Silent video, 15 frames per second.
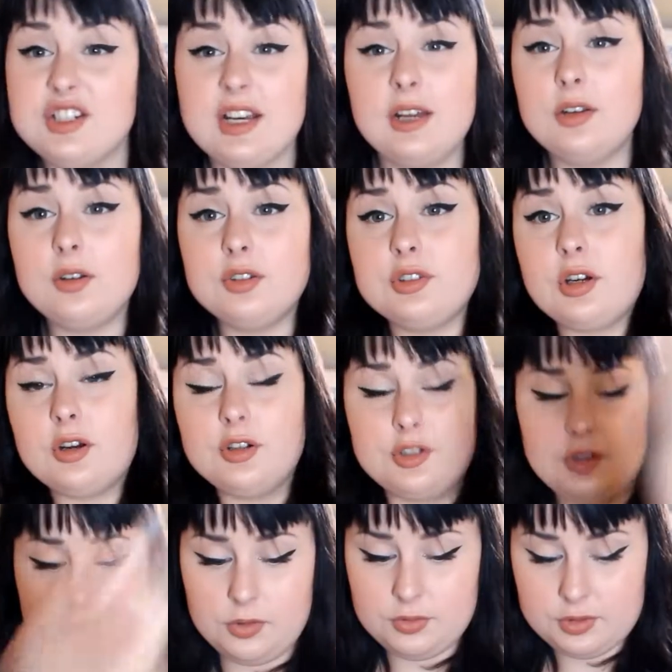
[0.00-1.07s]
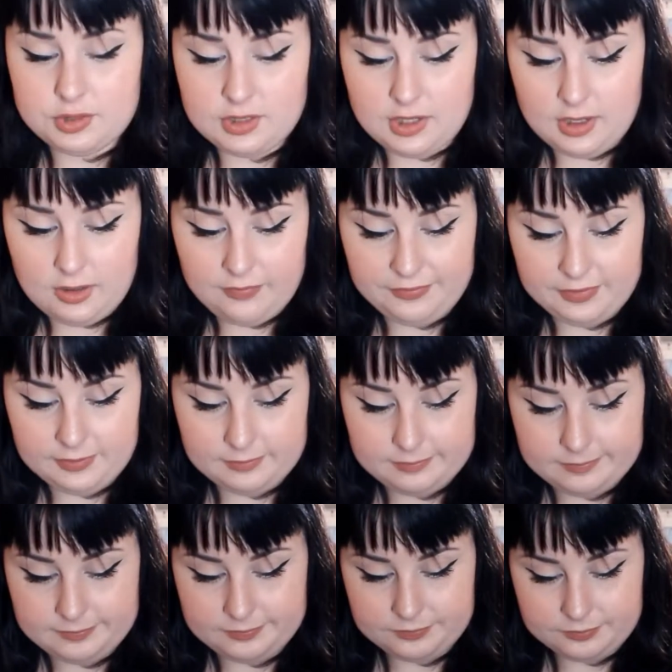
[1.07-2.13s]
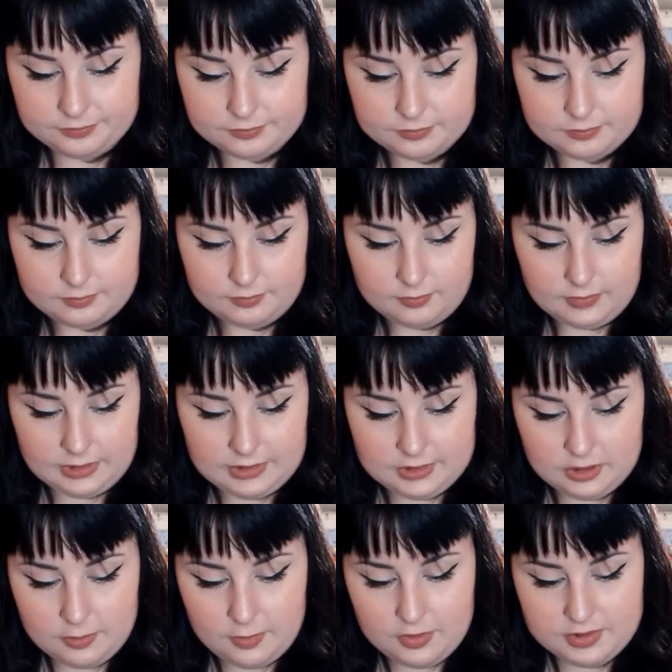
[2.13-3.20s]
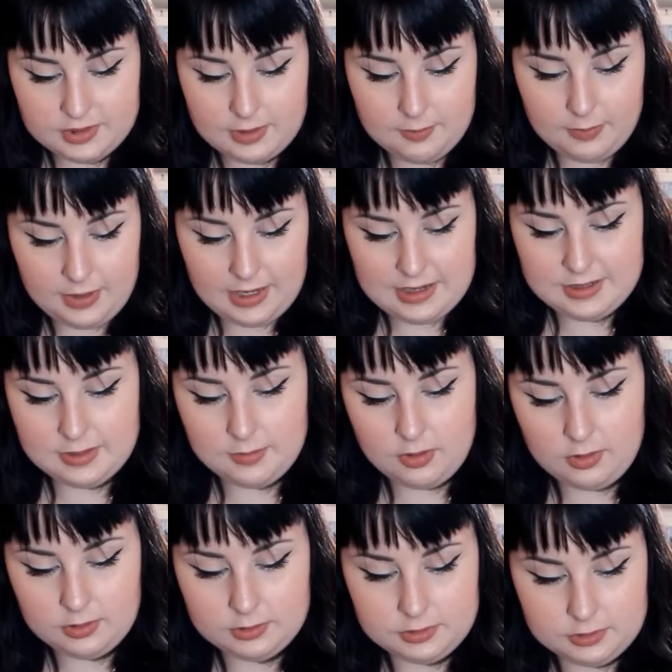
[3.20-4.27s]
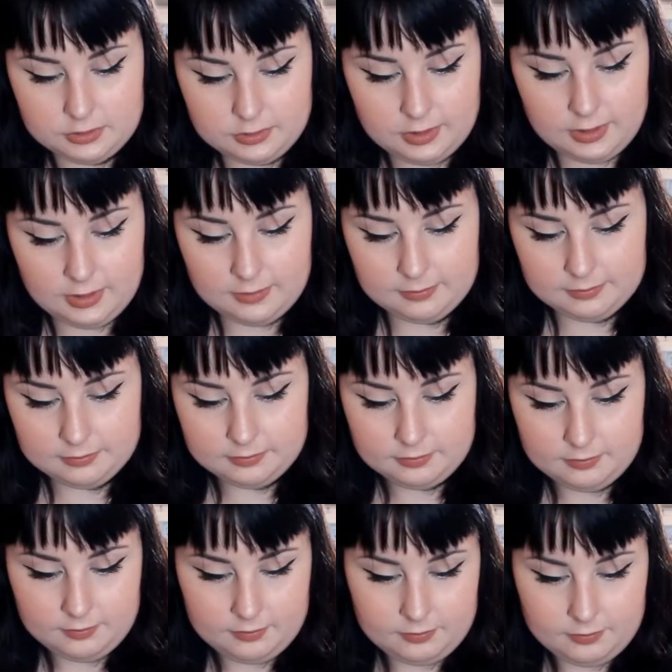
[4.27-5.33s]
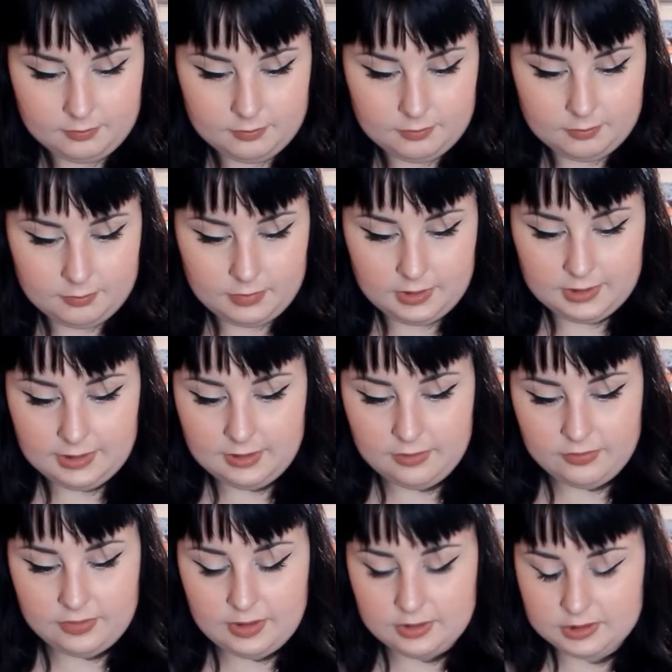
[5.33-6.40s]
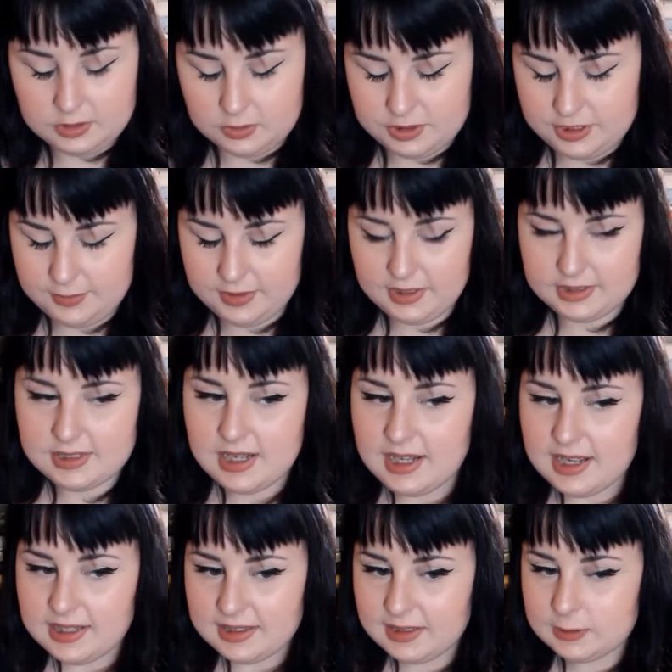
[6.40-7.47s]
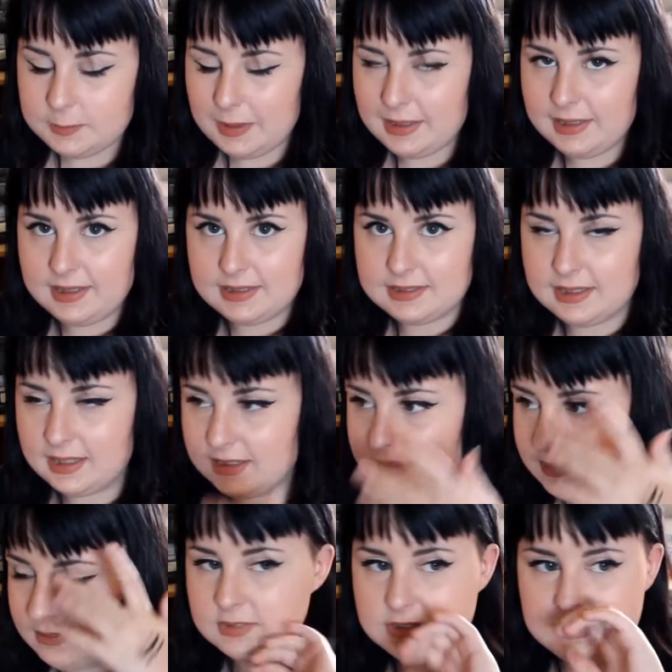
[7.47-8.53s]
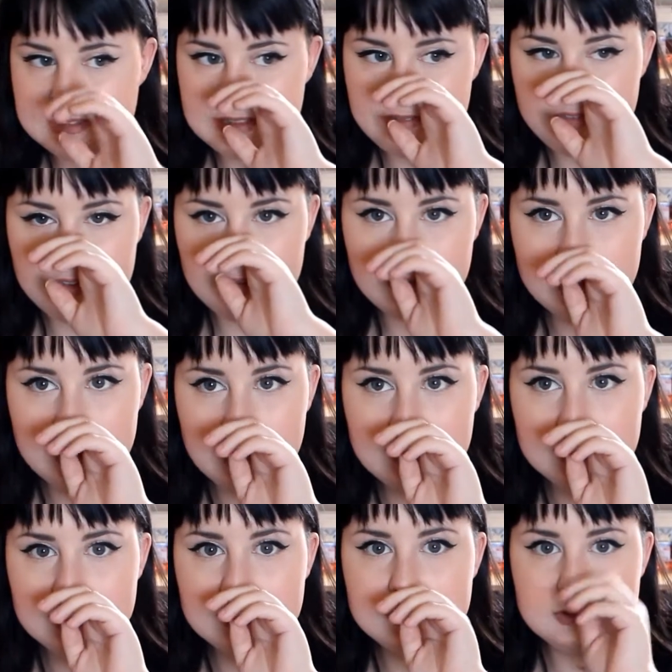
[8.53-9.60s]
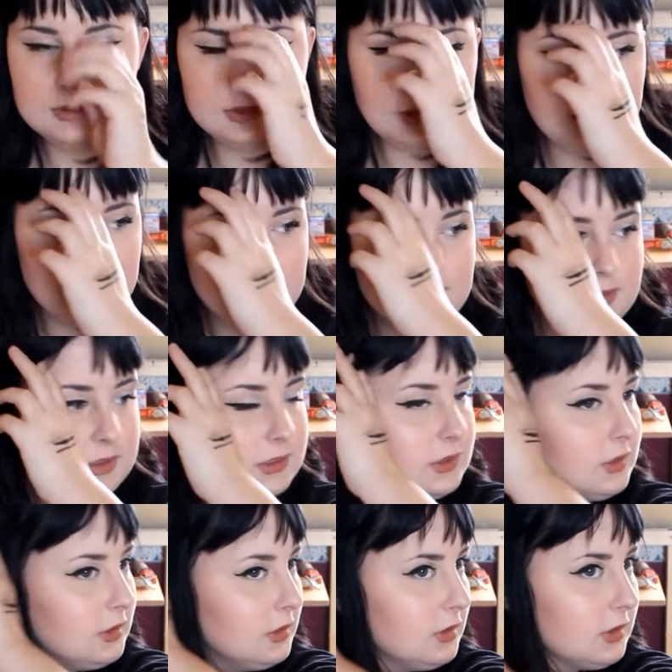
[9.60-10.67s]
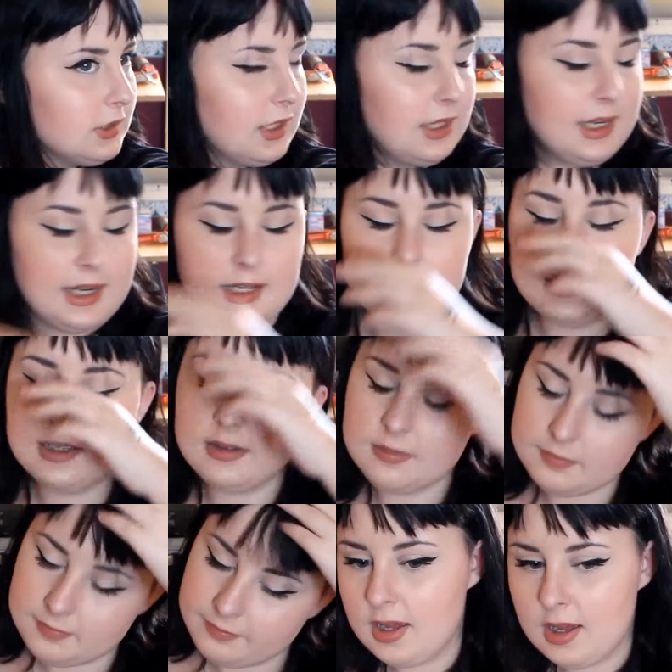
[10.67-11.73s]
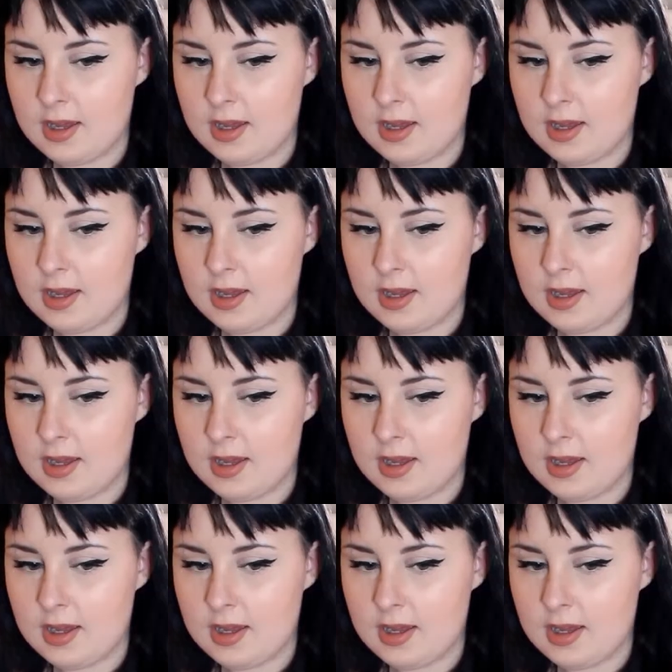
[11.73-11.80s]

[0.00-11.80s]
shadows are so soft, it's almost impossible to um, believe they're so cheap because this palette is like seven or eight dollars Canadian.